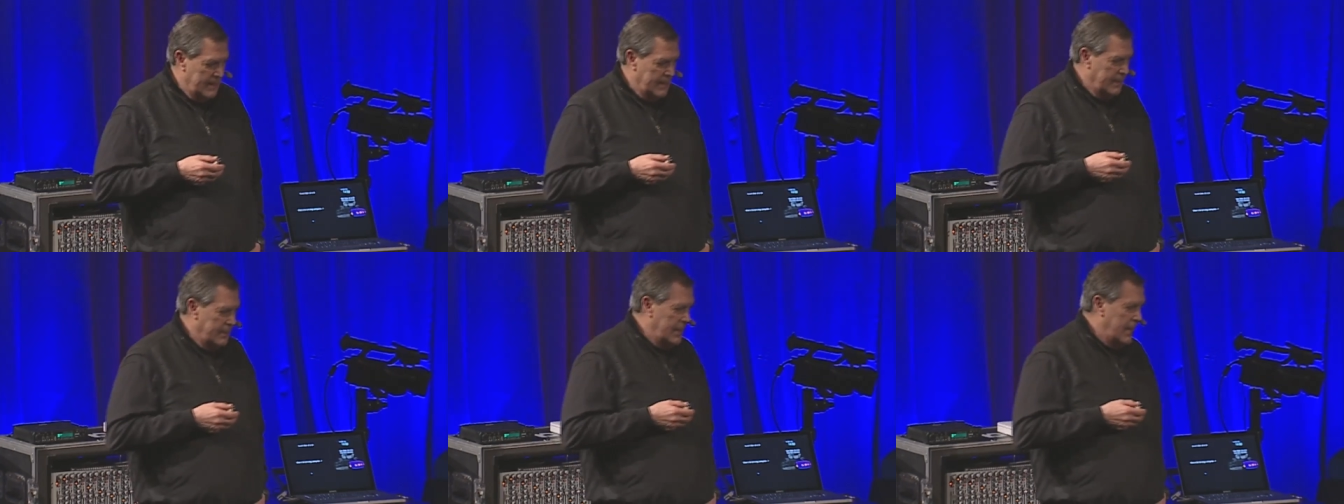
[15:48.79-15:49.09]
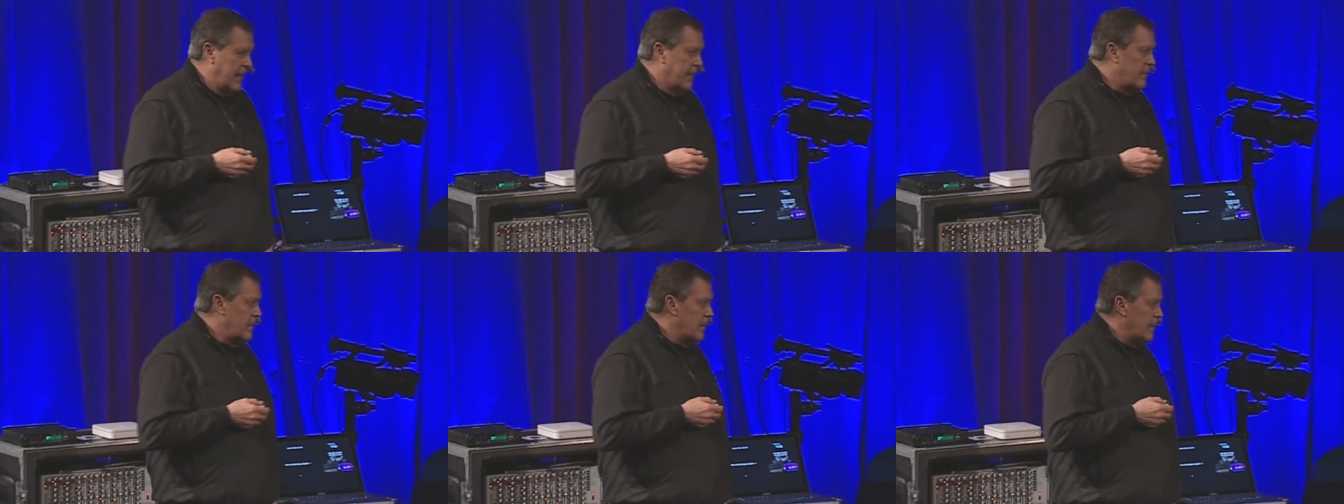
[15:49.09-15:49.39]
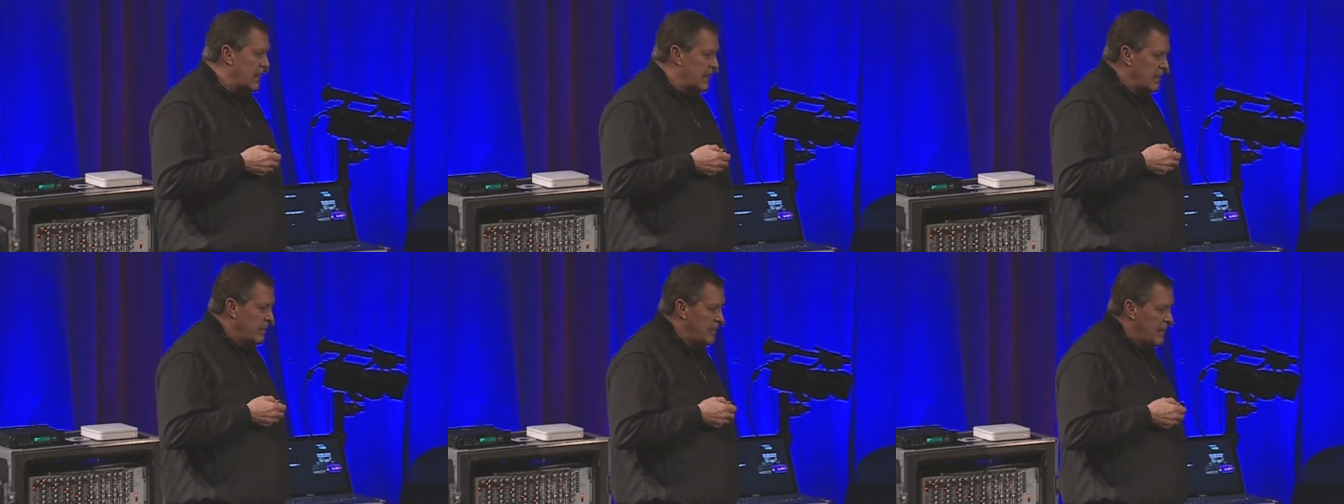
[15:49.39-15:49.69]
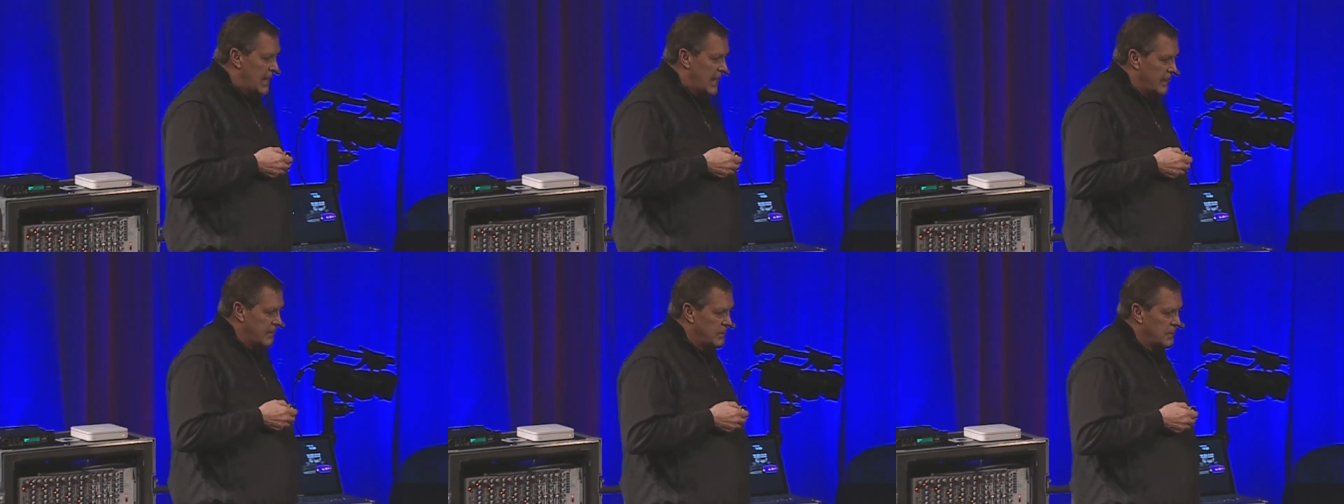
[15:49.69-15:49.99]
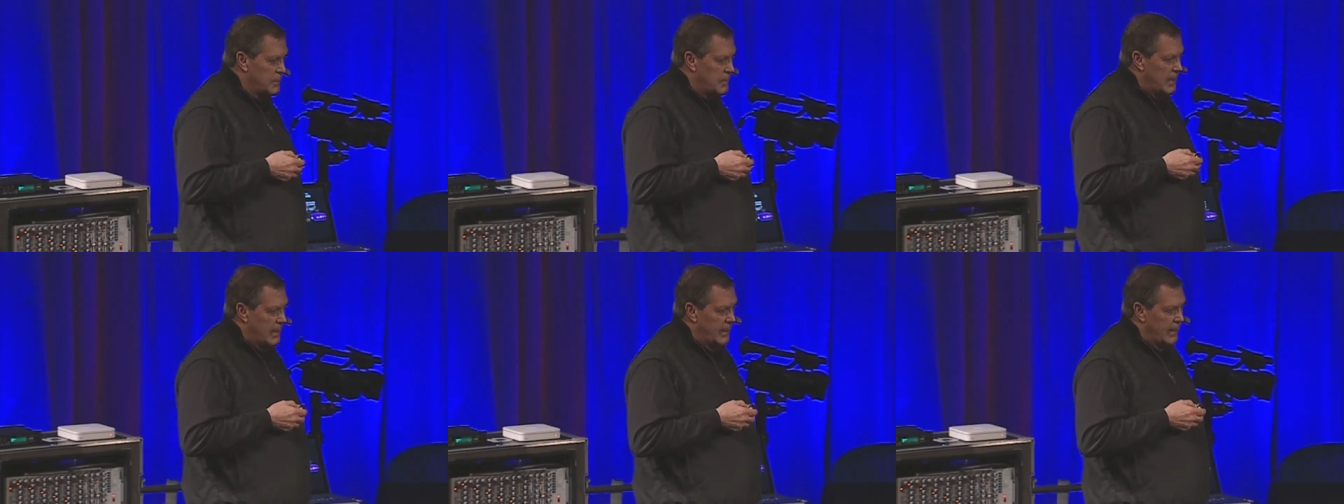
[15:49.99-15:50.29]
Now, everybody in the past,
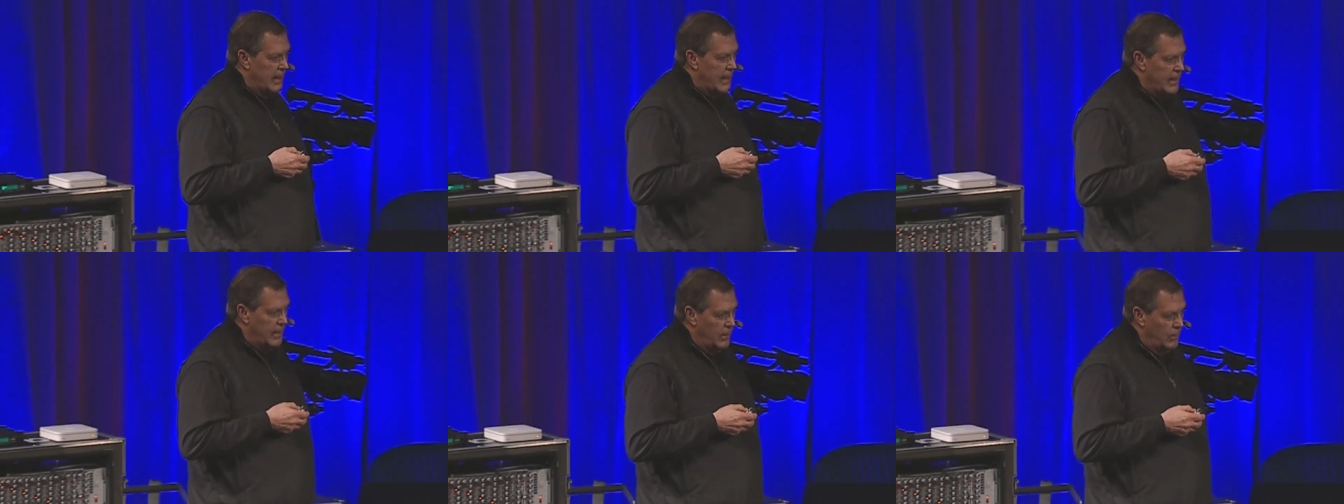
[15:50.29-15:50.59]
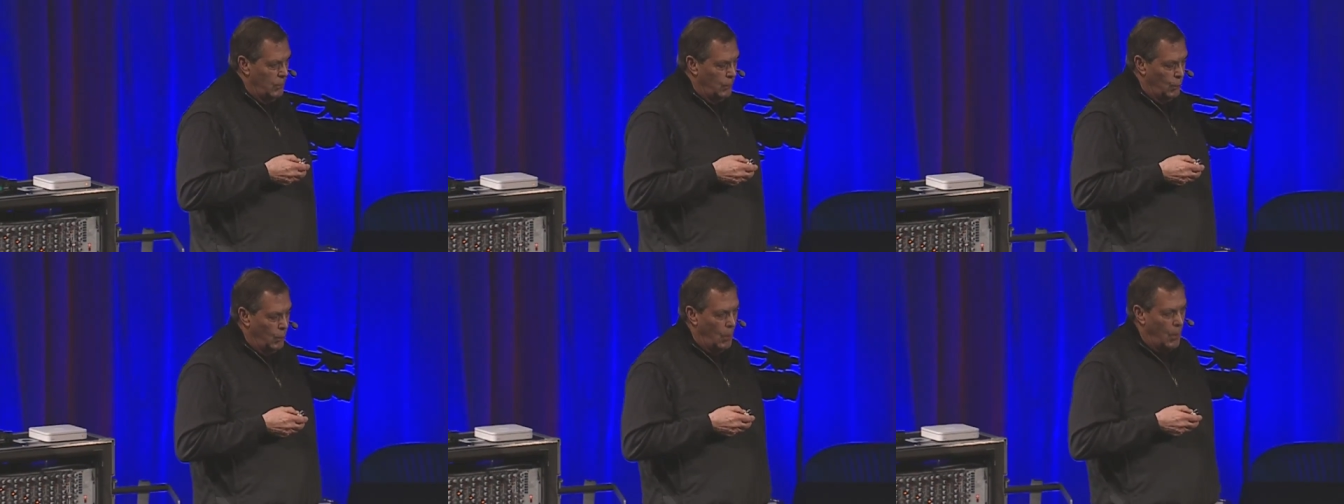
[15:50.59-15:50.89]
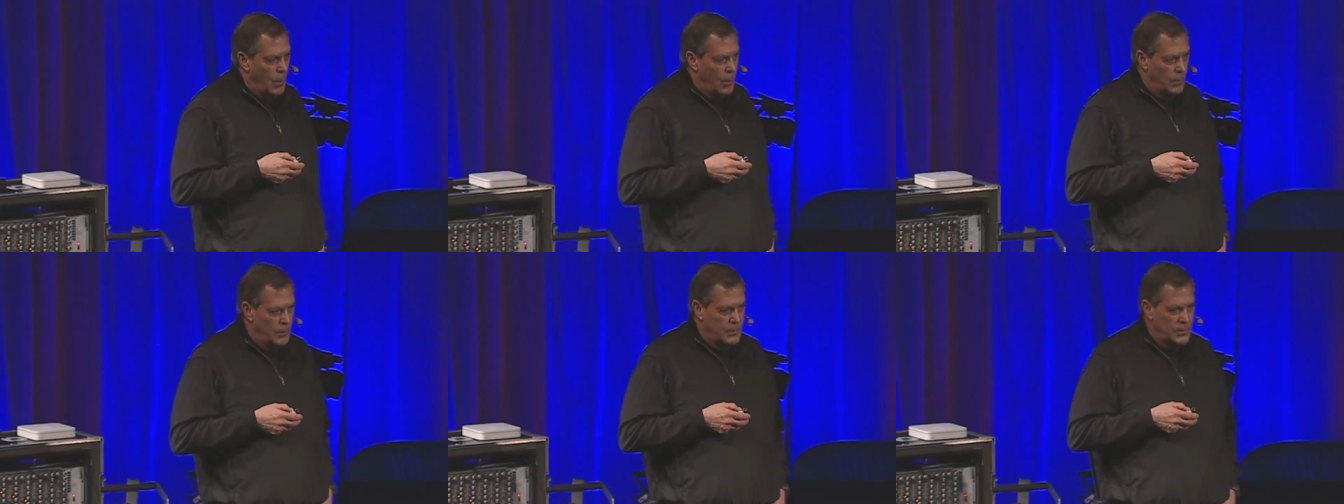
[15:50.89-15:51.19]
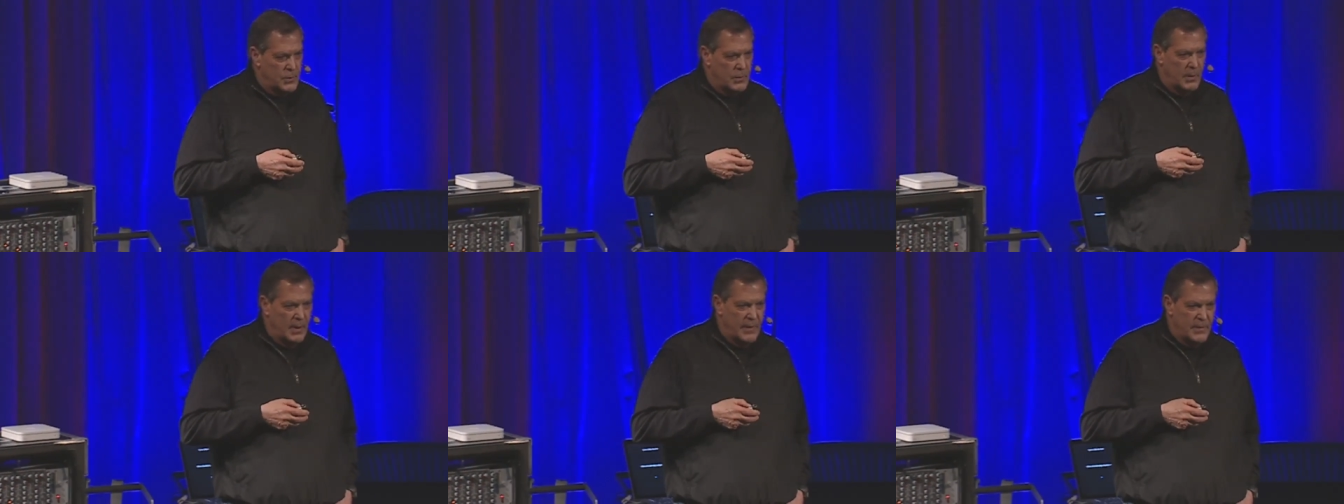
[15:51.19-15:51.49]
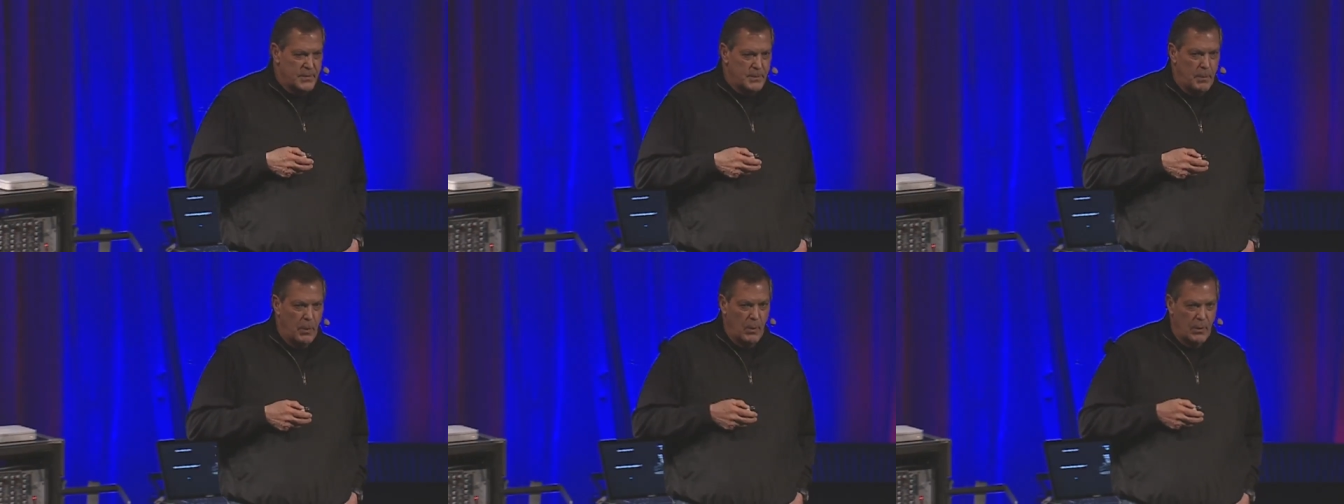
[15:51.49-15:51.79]
there's been a lot of groans when I've
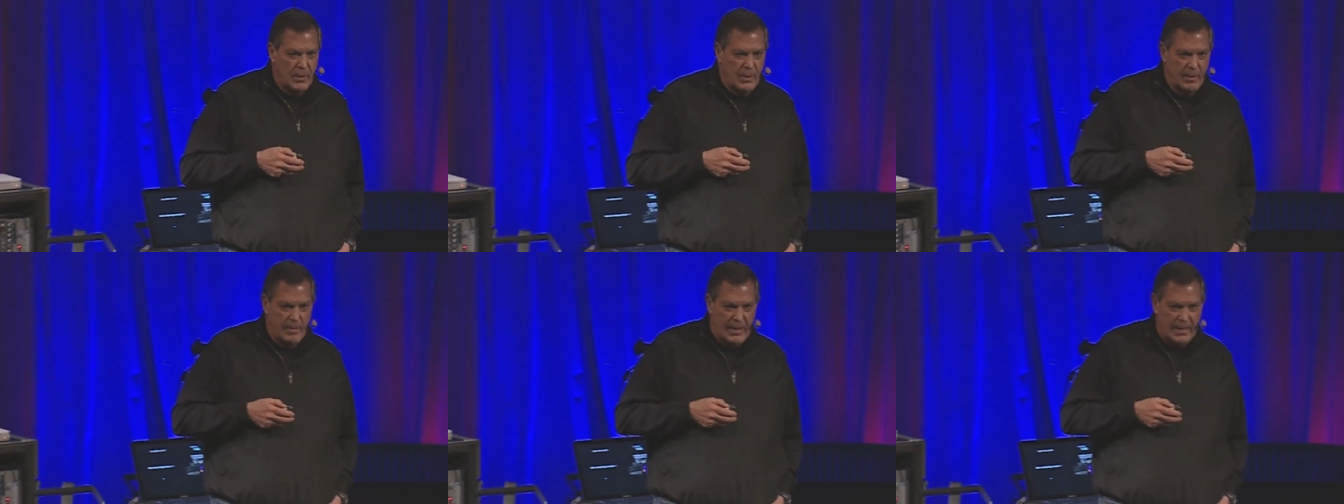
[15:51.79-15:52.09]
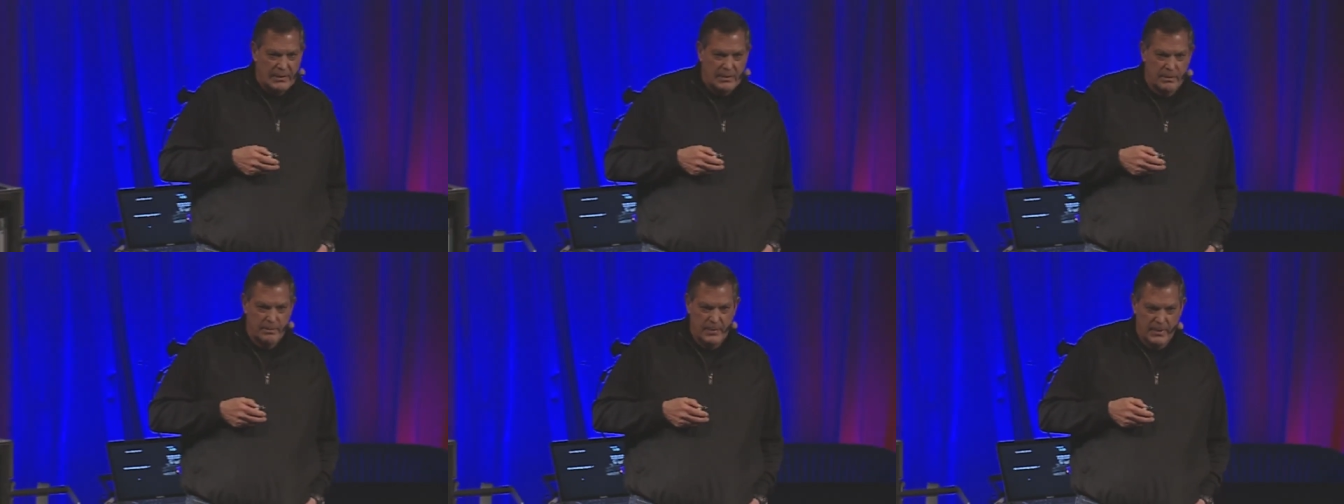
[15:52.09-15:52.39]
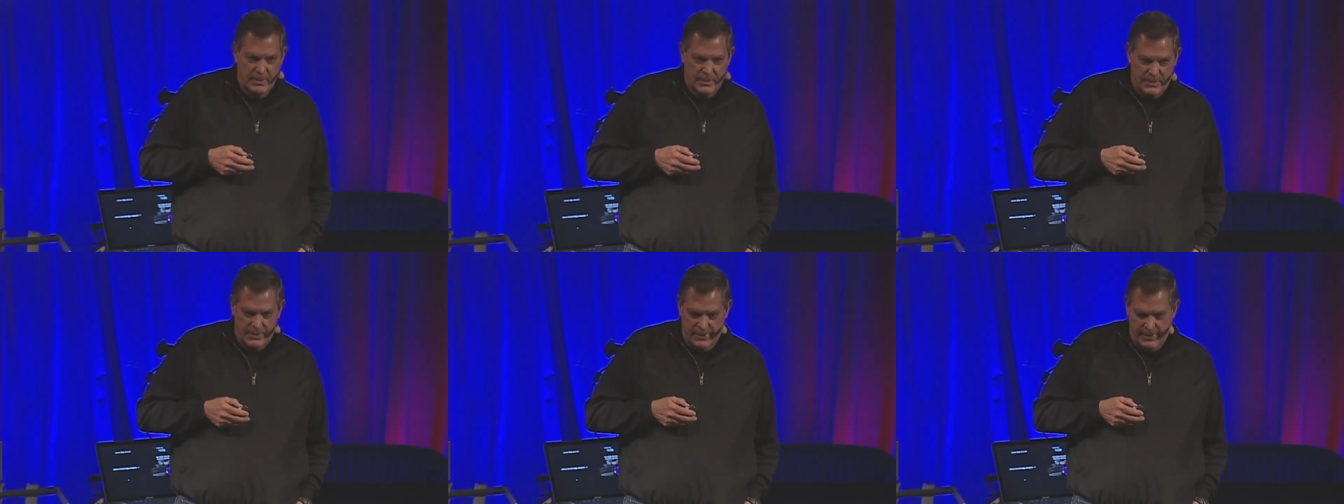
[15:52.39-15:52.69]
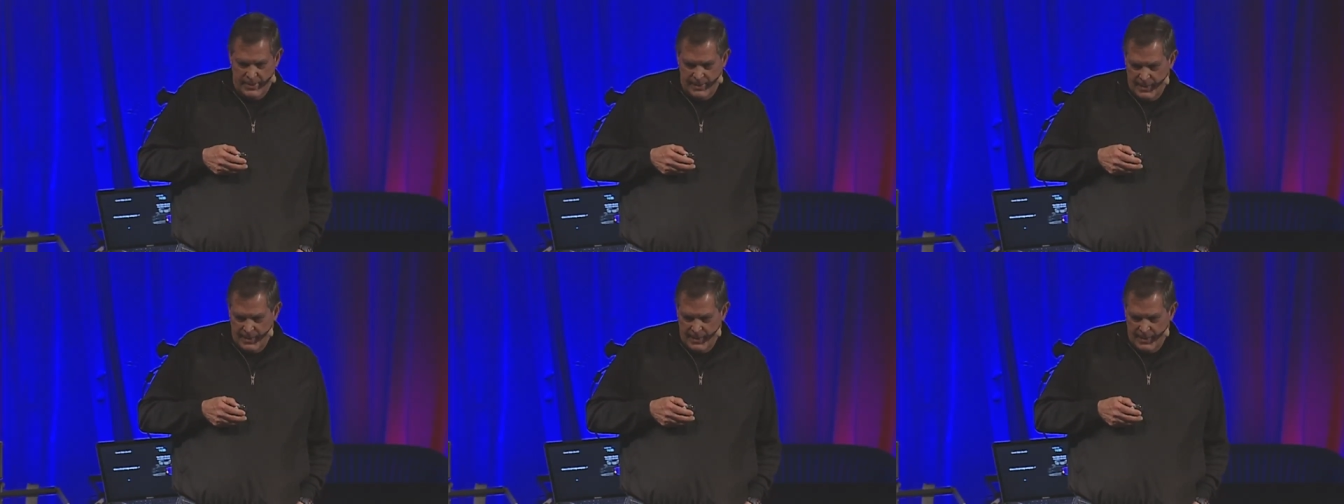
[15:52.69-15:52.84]
spoken about the military.